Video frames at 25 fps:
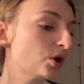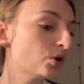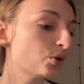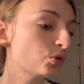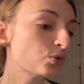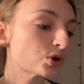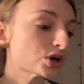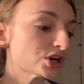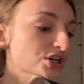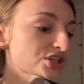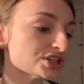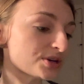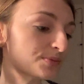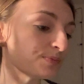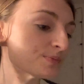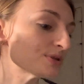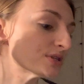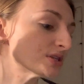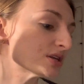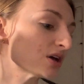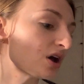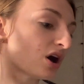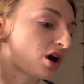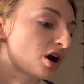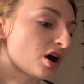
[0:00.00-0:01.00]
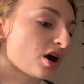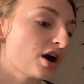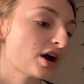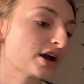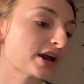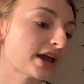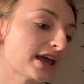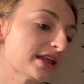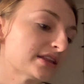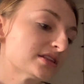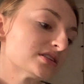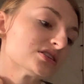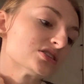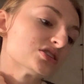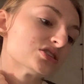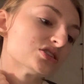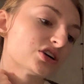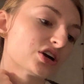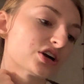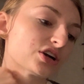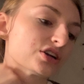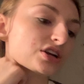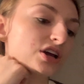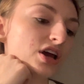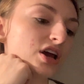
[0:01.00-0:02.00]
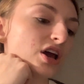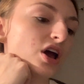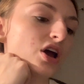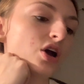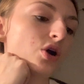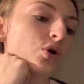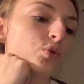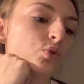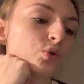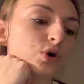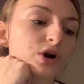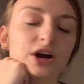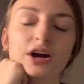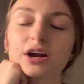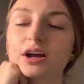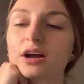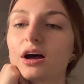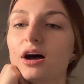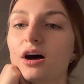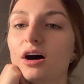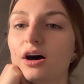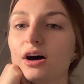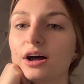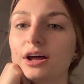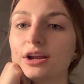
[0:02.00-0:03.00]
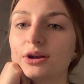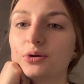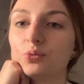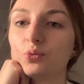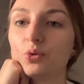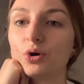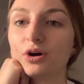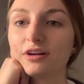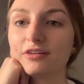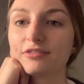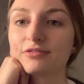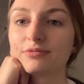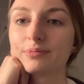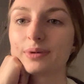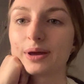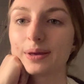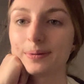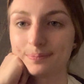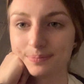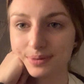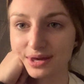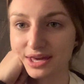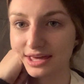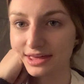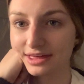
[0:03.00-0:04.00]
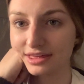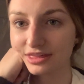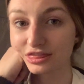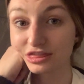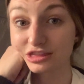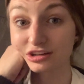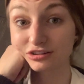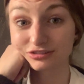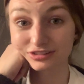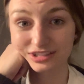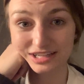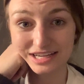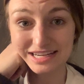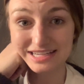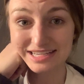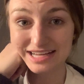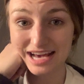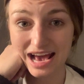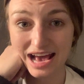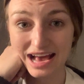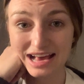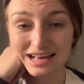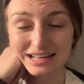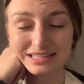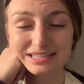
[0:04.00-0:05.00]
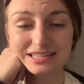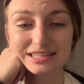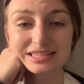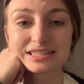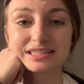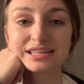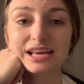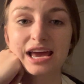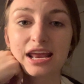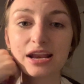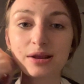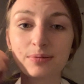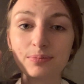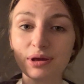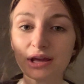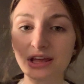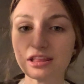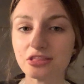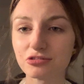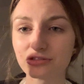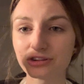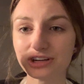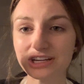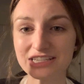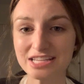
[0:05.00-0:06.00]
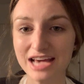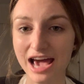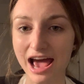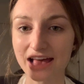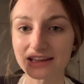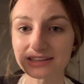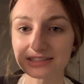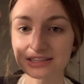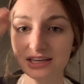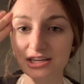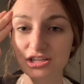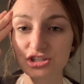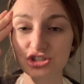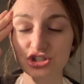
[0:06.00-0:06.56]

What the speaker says: worship song, and start work on one of my big 3 tasks. And a big 3 task is